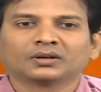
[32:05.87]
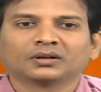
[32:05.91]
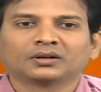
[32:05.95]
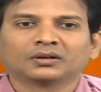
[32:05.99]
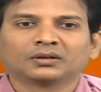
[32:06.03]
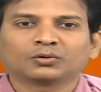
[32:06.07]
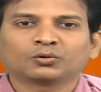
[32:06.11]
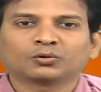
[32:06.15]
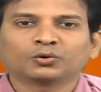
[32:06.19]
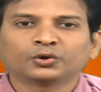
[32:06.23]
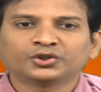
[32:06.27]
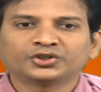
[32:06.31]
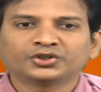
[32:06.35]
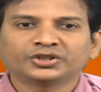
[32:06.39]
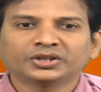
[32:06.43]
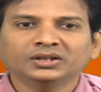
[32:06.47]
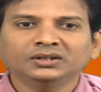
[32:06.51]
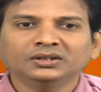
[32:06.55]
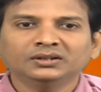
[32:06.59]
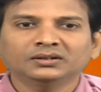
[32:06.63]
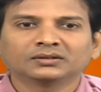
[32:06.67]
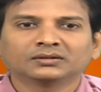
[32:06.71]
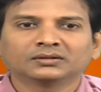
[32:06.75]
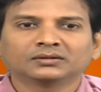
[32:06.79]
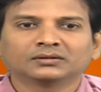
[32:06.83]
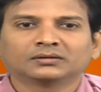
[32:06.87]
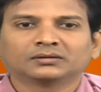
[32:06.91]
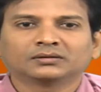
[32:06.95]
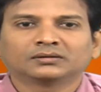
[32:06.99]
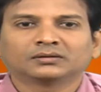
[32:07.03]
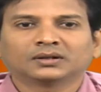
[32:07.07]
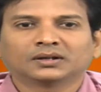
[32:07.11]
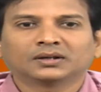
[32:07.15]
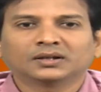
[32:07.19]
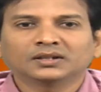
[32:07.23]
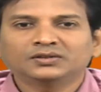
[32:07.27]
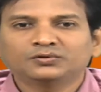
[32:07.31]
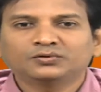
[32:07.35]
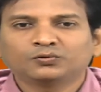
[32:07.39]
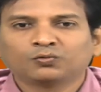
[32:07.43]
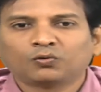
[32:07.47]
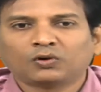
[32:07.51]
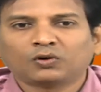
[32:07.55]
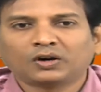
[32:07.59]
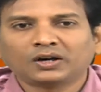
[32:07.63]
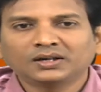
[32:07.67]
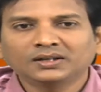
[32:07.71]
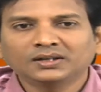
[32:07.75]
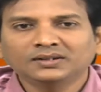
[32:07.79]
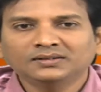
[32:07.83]
question, that is
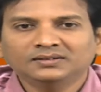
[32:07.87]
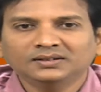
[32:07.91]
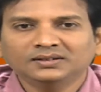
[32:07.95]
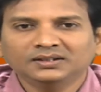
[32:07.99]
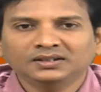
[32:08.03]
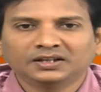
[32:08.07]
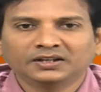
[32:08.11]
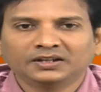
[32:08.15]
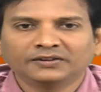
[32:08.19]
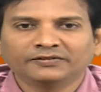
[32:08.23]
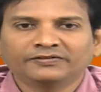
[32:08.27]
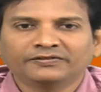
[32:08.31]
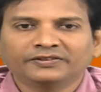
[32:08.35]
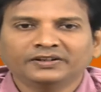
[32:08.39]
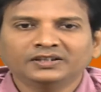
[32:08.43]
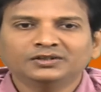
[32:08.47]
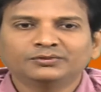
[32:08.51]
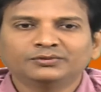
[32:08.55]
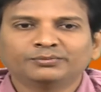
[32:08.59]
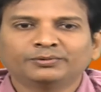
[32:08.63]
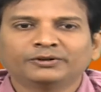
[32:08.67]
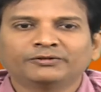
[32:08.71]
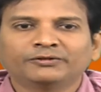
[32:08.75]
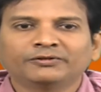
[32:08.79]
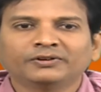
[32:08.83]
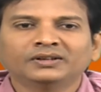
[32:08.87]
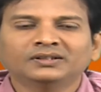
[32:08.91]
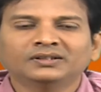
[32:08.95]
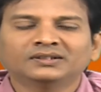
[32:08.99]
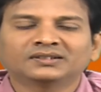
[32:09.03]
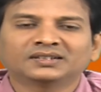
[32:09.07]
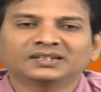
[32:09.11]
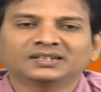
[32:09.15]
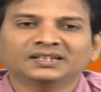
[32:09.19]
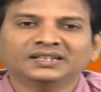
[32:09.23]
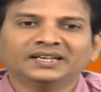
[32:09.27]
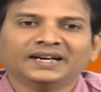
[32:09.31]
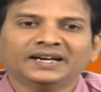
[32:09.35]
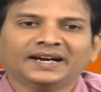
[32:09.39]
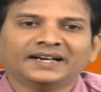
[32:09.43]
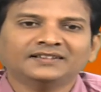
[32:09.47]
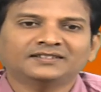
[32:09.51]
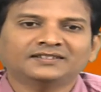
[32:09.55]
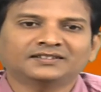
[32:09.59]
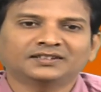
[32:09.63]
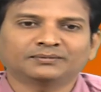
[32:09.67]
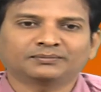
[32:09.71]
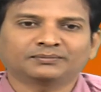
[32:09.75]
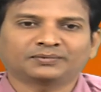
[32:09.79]
what is the difference between C and C++?